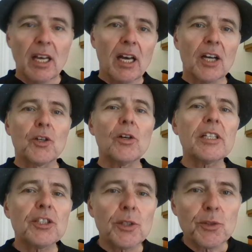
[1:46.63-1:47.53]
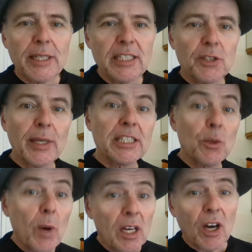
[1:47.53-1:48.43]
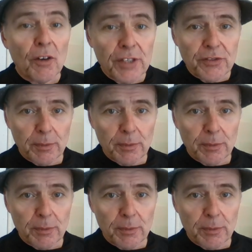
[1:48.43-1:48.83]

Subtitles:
According to a 2021 Office